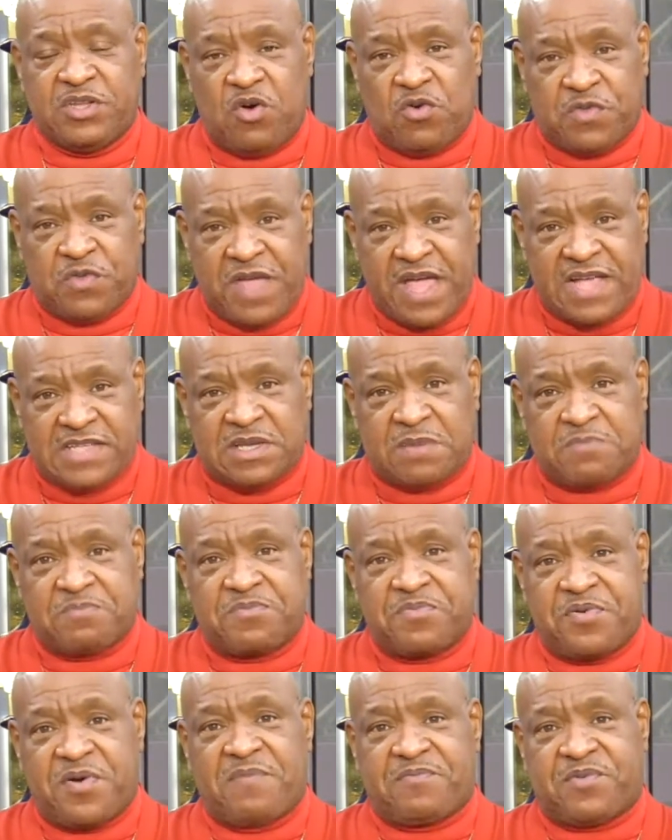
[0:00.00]
No, there's a
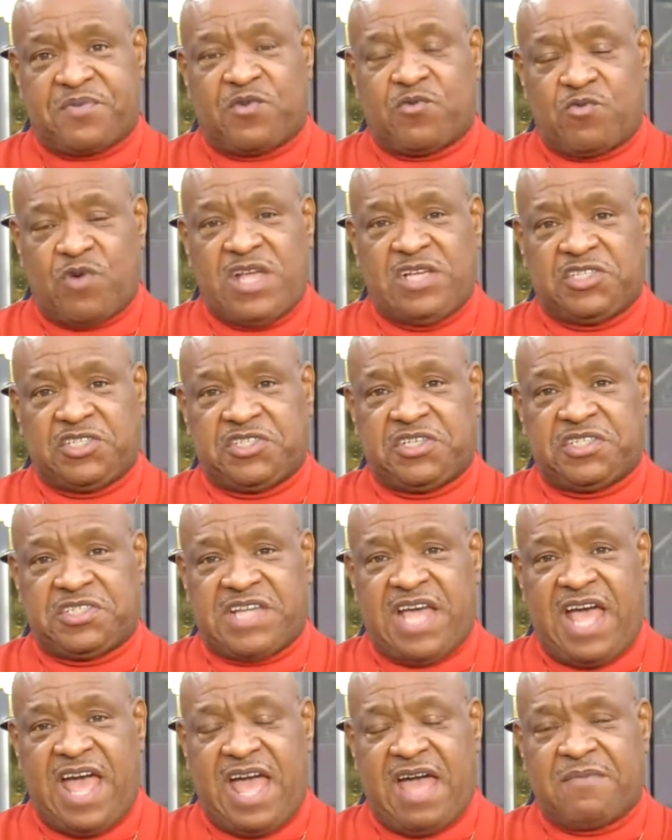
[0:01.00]
preparation
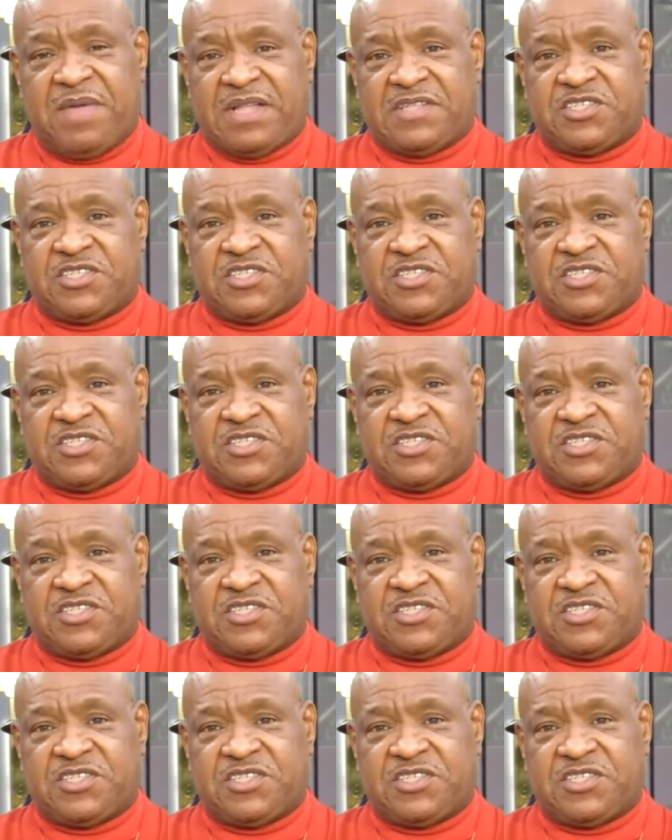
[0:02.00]
time.